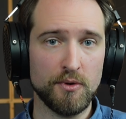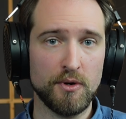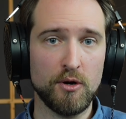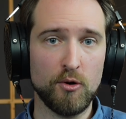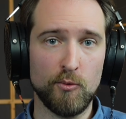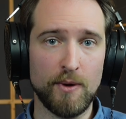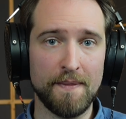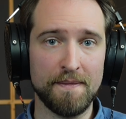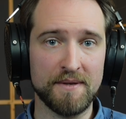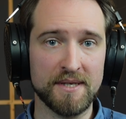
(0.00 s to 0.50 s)
know
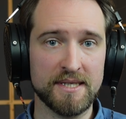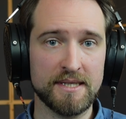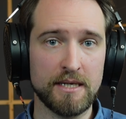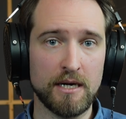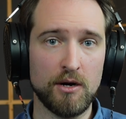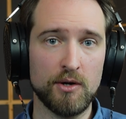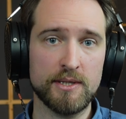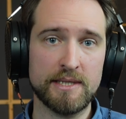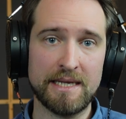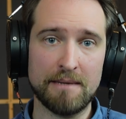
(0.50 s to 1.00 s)
what this
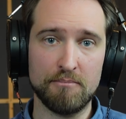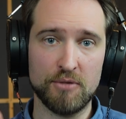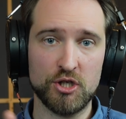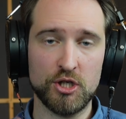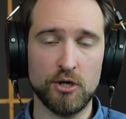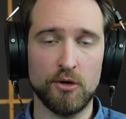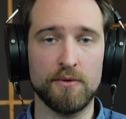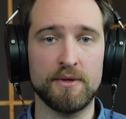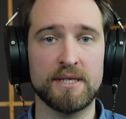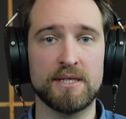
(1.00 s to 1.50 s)
sounds, let me
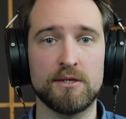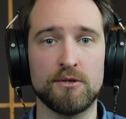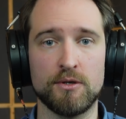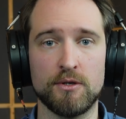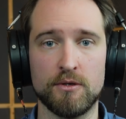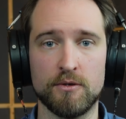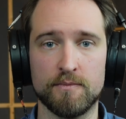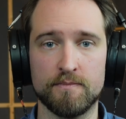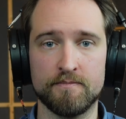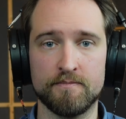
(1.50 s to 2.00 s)
show this to you.